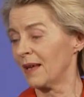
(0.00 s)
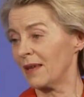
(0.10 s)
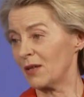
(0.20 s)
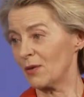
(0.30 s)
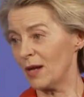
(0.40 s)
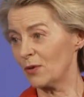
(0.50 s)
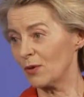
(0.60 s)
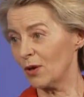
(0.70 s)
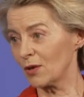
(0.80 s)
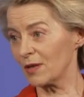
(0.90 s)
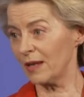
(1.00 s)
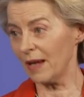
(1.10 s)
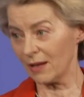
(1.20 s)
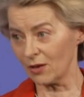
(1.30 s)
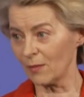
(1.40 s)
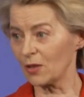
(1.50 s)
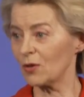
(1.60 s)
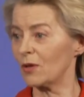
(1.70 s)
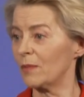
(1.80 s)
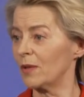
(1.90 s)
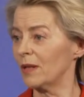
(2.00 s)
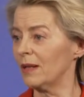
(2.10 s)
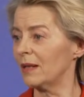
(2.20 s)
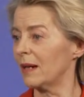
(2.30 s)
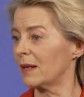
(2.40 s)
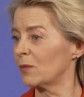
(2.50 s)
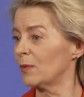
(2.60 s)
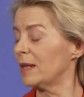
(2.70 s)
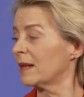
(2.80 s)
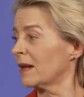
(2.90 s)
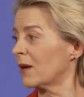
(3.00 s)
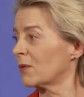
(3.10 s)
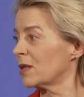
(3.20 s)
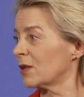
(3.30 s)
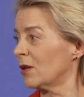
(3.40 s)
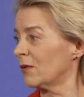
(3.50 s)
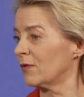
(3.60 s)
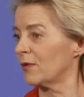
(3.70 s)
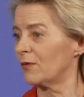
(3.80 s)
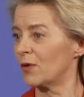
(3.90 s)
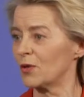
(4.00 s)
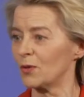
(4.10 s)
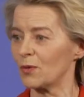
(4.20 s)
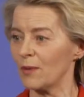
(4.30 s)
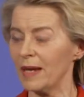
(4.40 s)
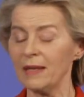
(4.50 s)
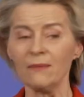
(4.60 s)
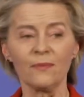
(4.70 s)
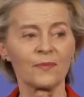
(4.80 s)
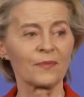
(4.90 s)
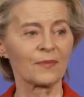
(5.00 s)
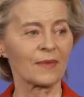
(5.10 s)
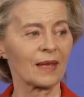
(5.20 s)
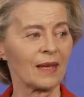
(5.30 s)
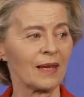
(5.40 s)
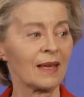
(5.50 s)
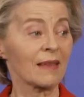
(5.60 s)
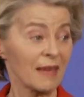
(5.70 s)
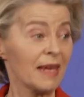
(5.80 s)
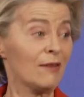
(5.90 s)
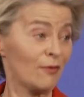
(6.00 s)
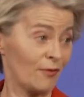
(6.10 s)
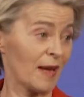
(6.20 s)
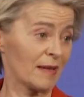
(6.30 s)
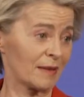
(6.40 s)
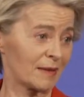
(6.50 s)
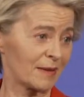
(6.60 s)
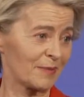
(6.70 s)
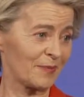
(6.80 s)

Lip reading: They tried to cause economic turmoil and weaken our resolve for Ukraine. They failed.